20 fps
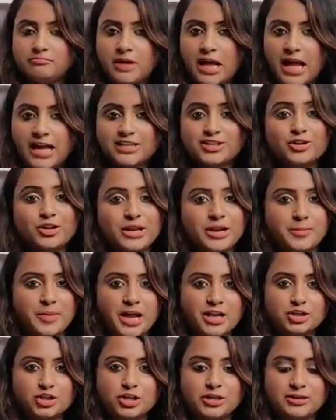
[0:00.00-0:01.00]
as you can
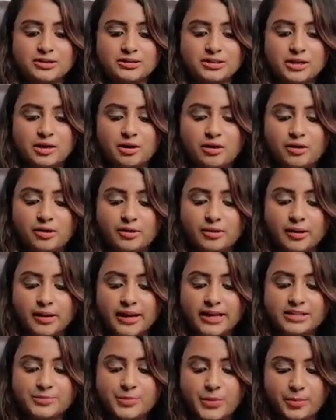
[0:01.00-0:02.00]
imagine,
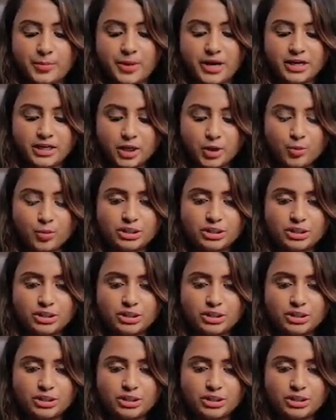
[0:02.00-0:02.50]
experimenting